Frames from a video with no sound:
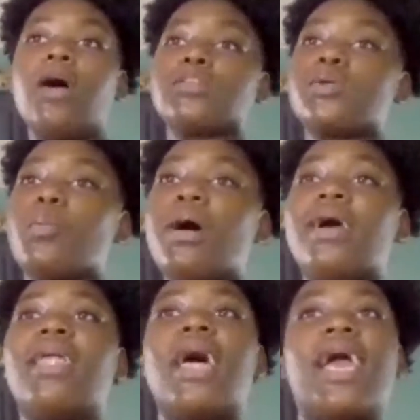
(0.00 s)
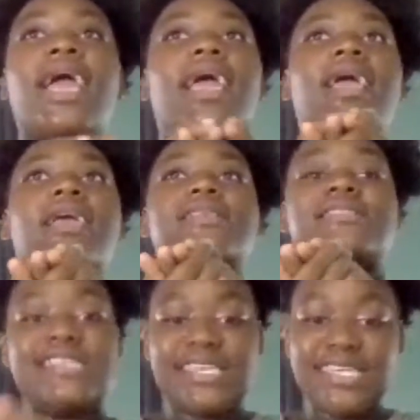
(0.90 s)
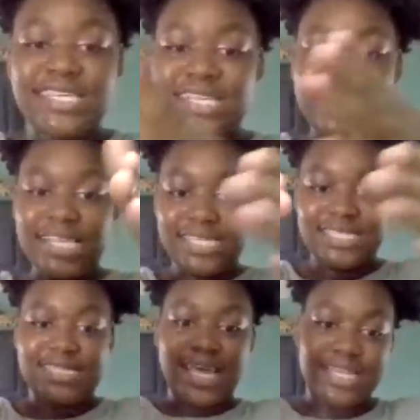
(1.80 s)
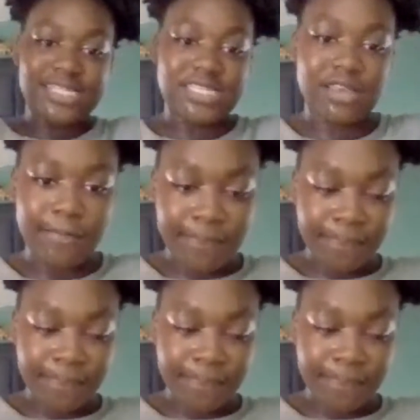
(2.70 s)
I also want a tea set.